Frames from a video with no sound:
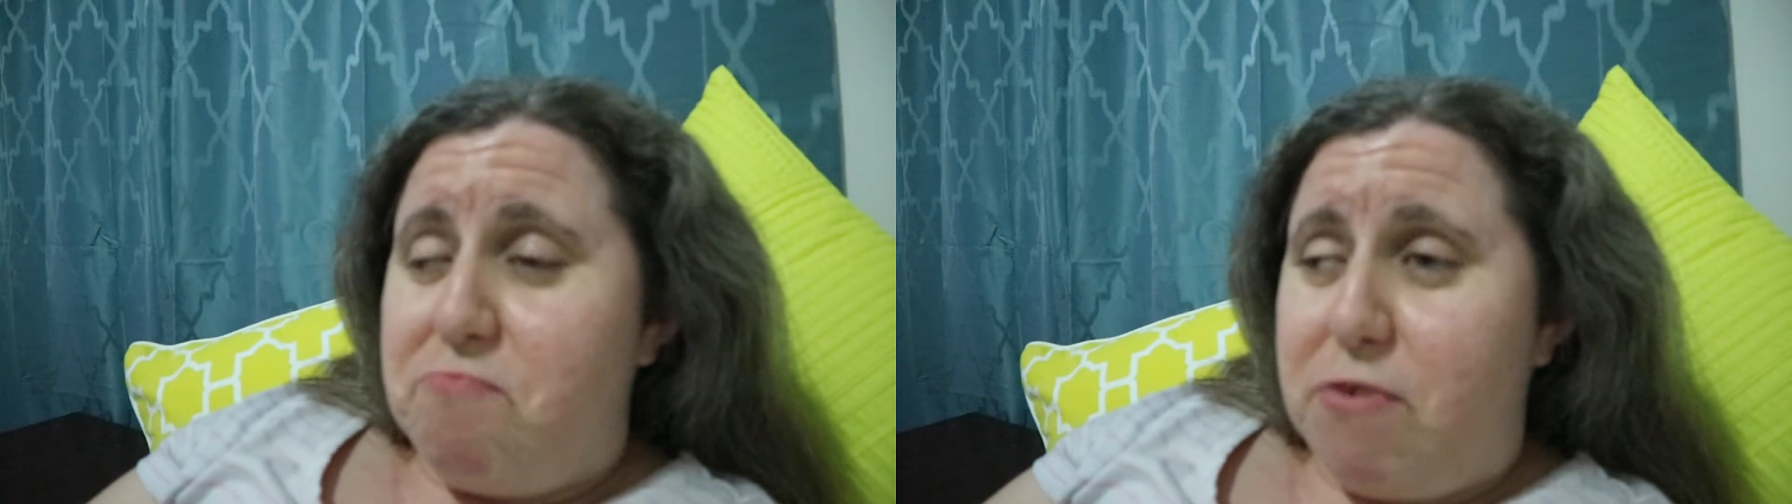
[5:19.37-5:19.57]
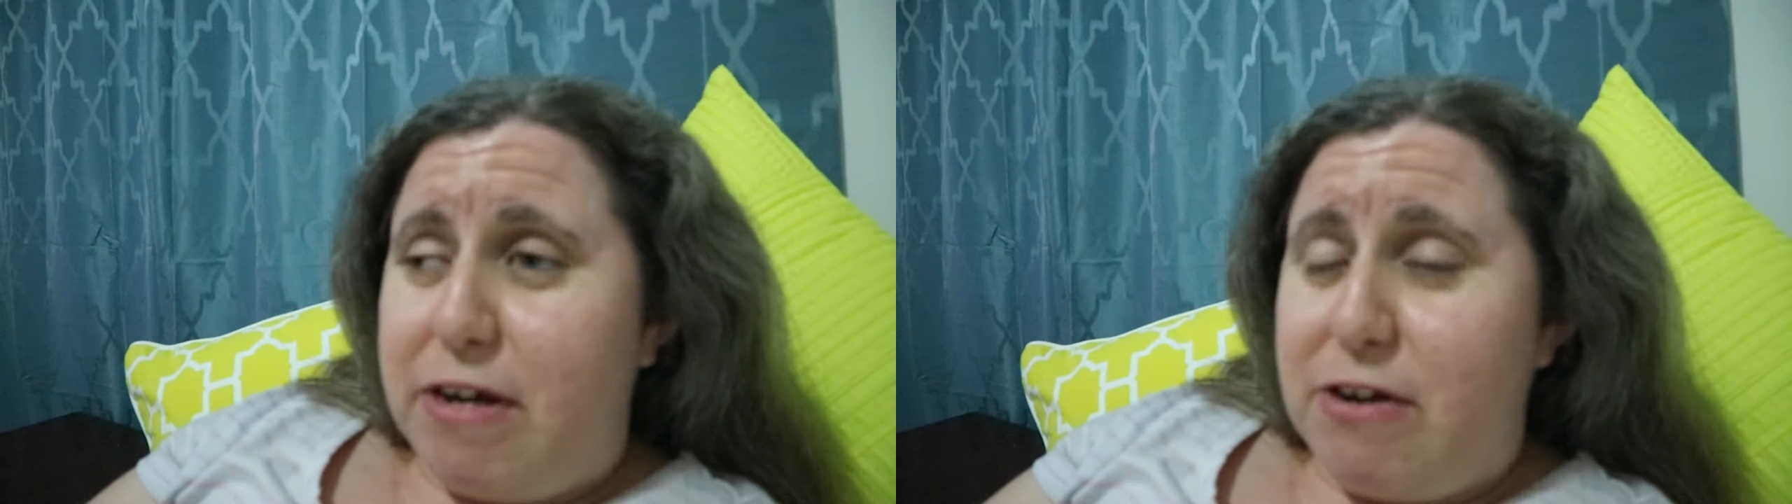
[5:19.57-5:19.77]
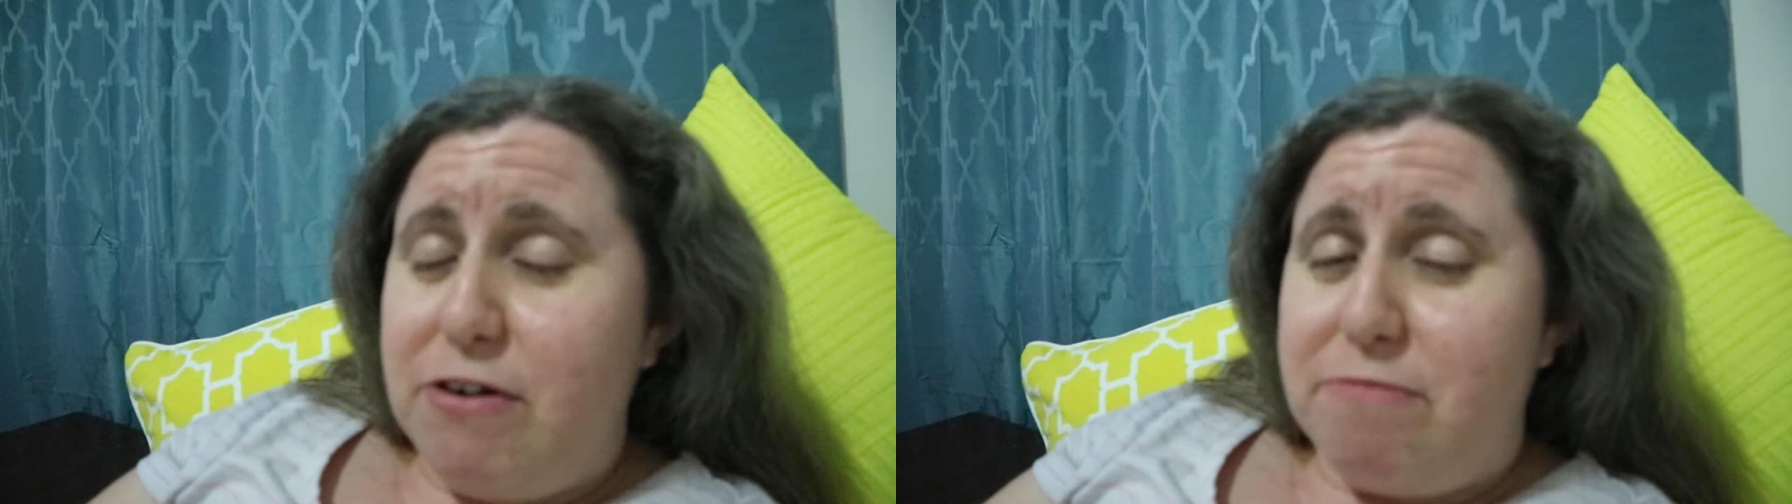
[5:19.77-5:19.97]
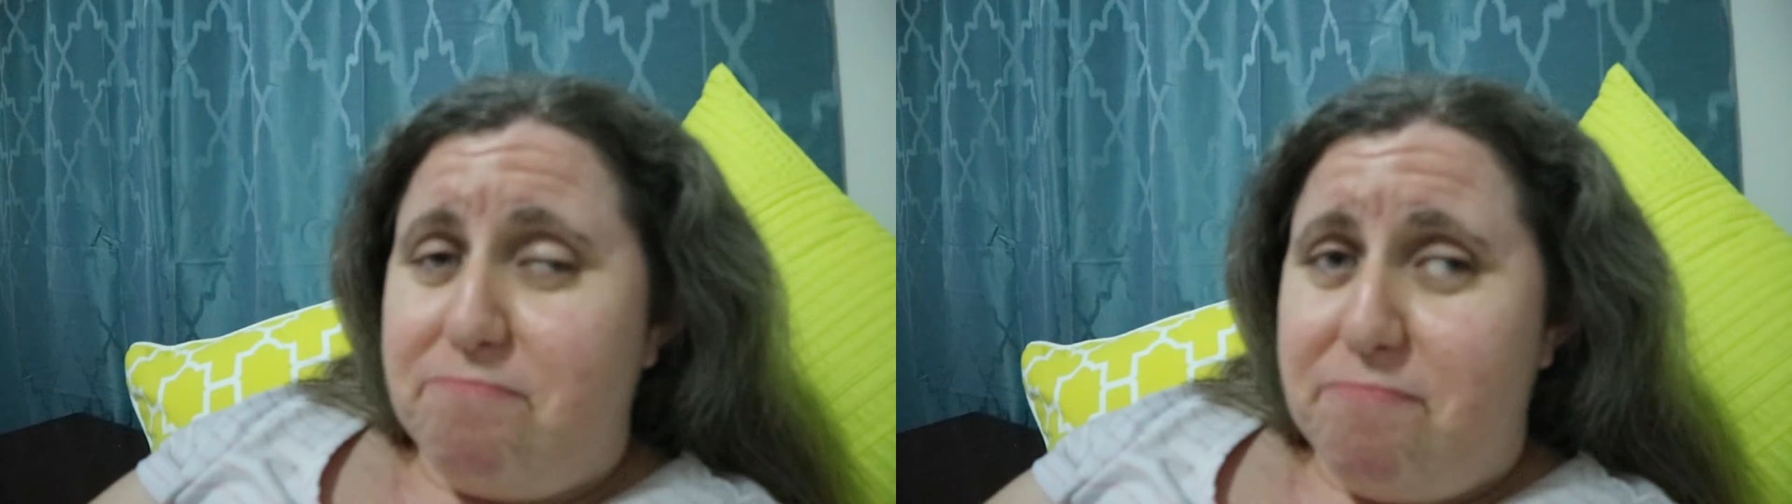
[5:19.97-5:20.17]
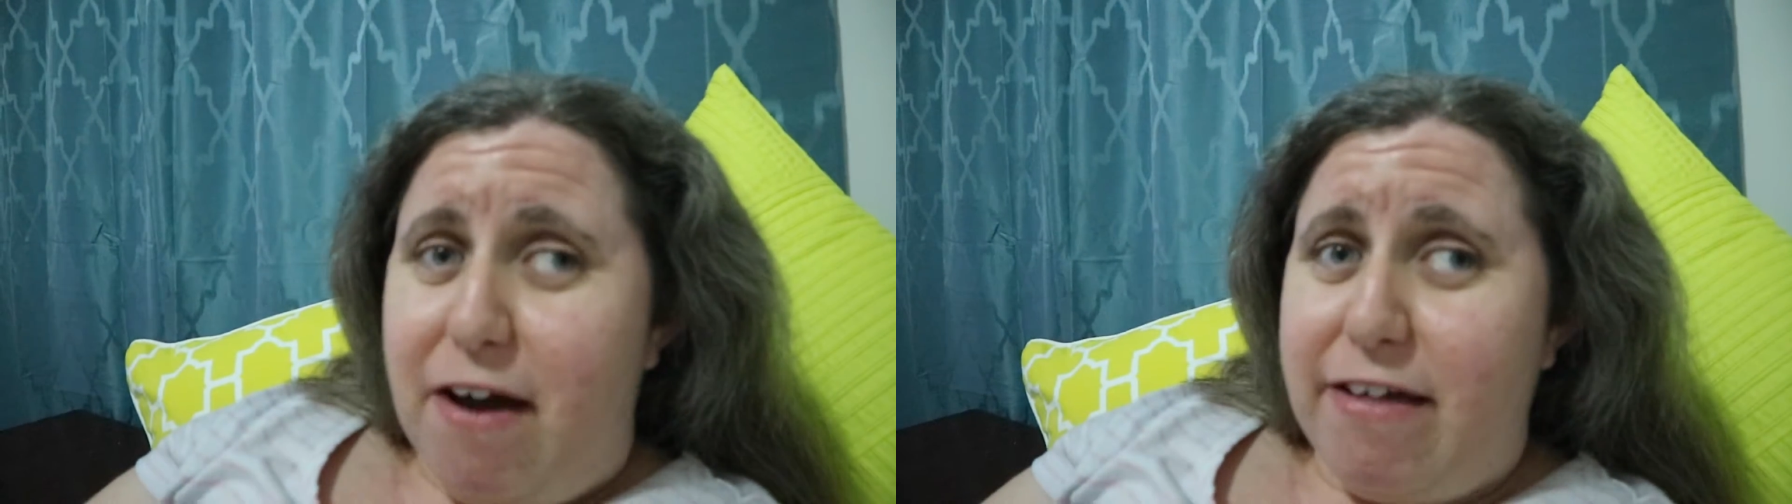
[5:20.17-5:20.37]
pretty good,
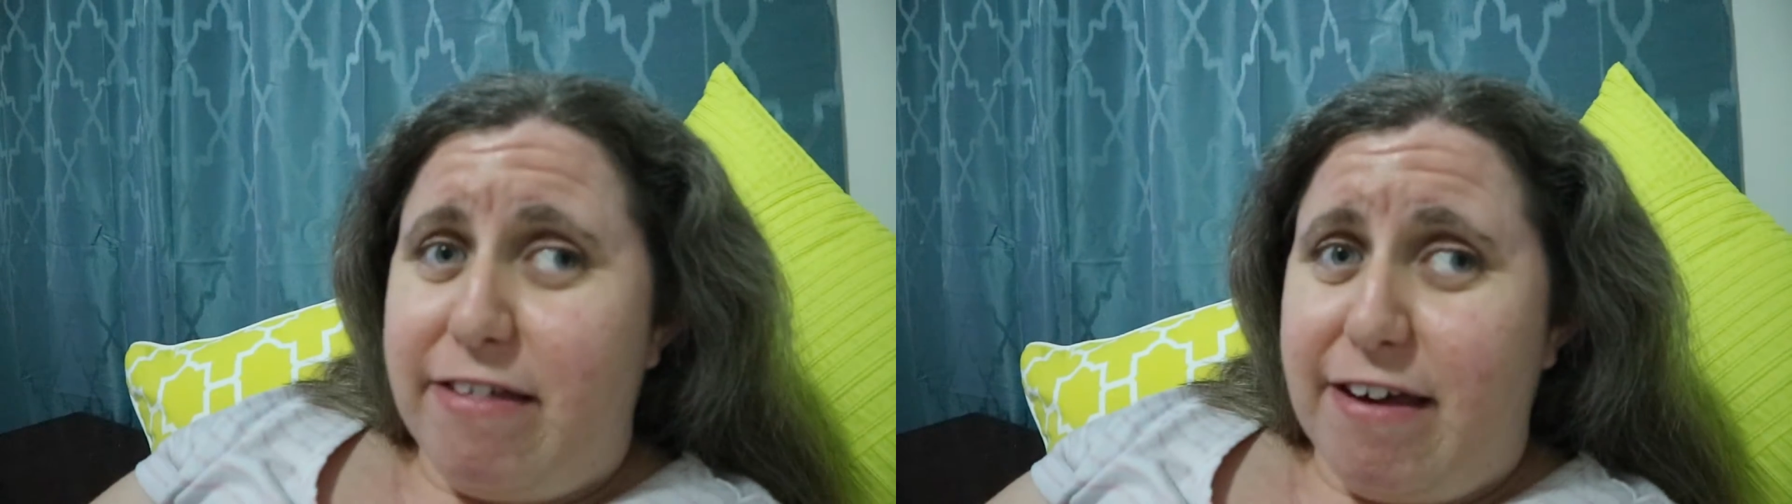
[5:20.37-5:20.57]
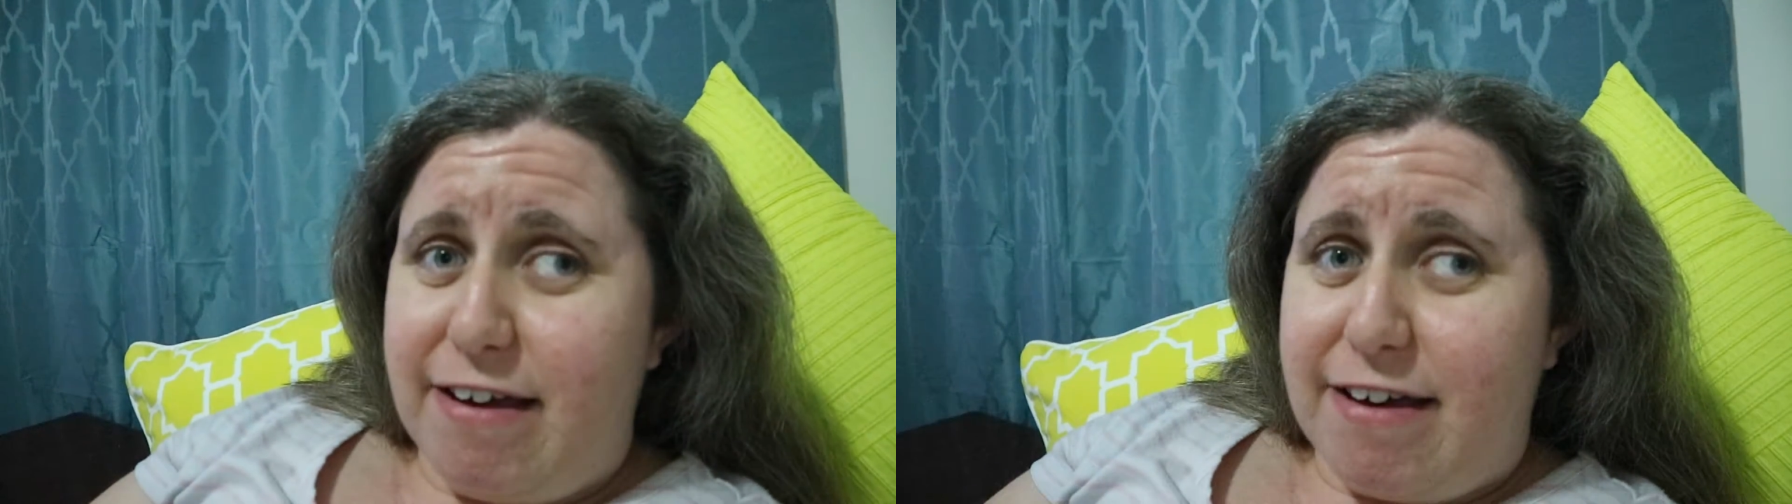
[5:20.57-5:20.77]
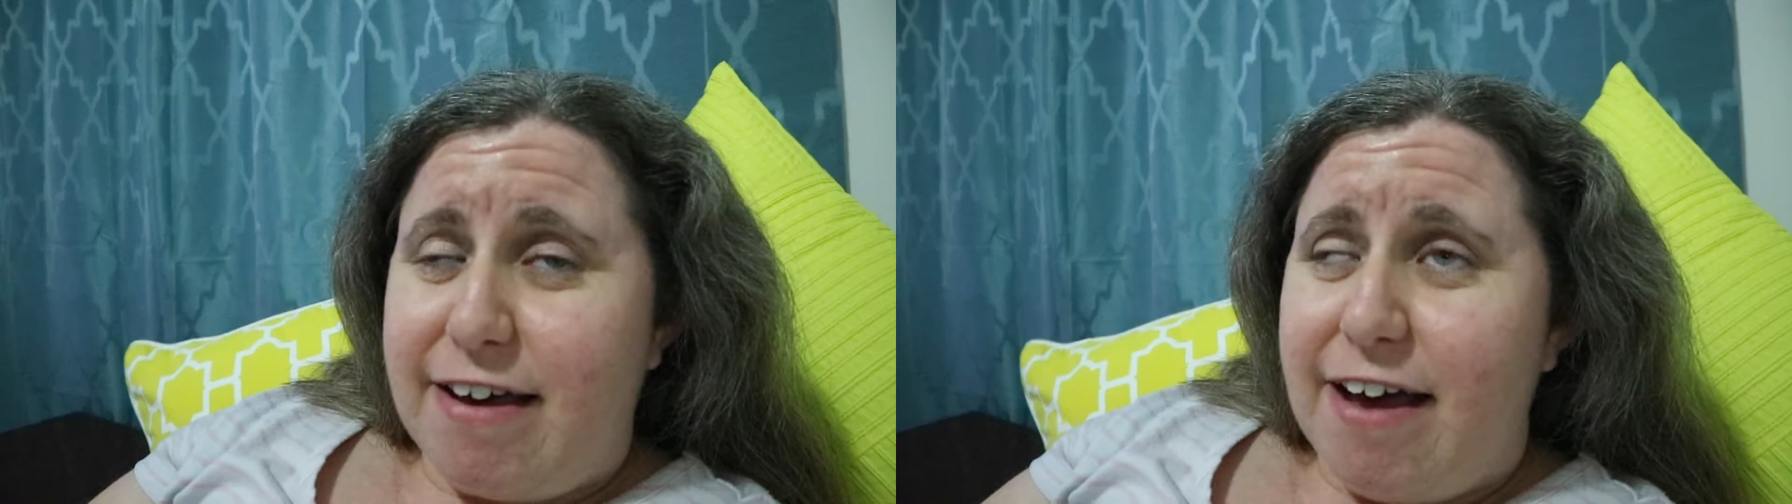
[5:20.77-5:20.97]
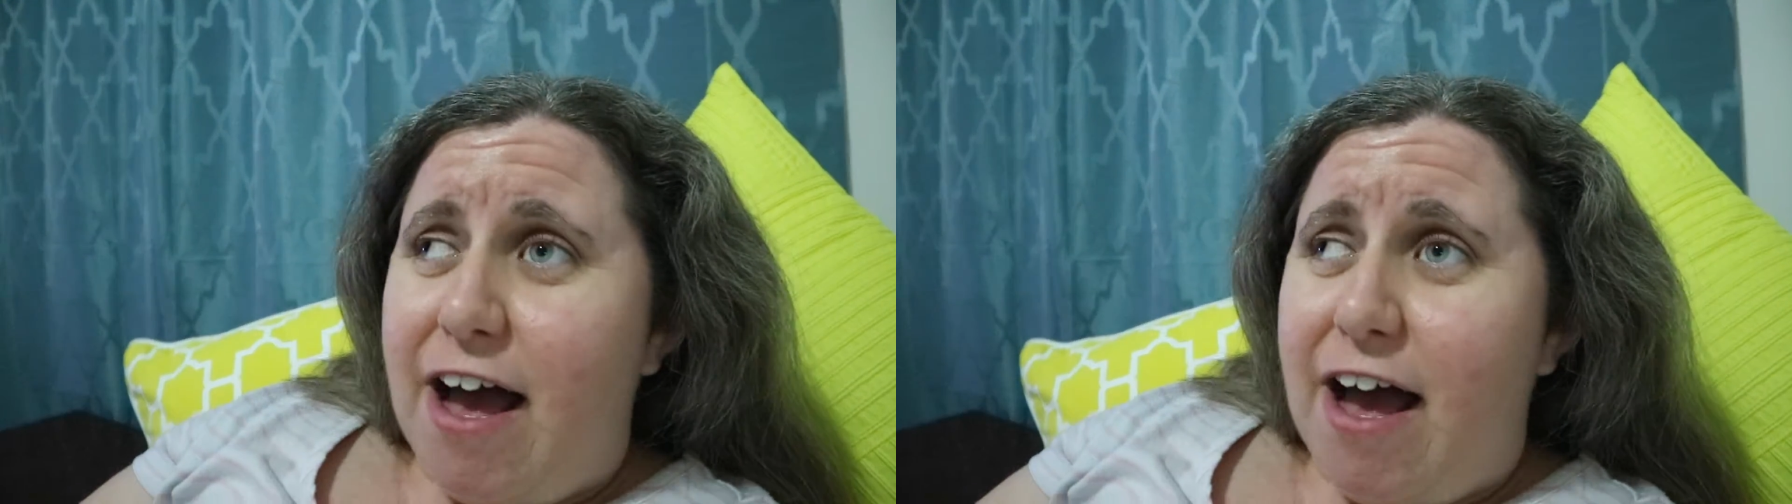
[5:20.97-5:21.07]
I think.